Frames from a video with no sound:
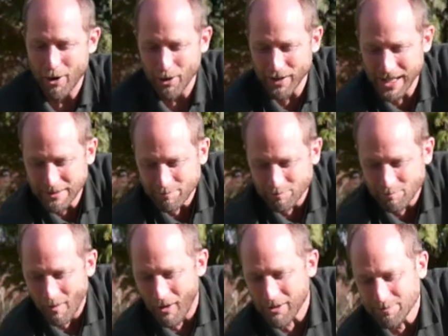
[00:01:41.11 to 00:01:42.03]
only
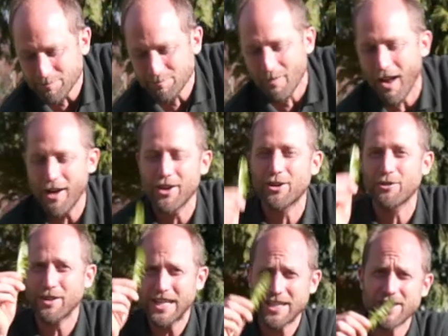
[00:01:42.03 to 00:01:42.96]
are the
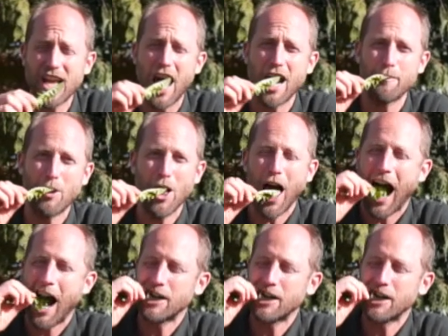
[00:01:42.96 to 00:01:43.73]
greens edible,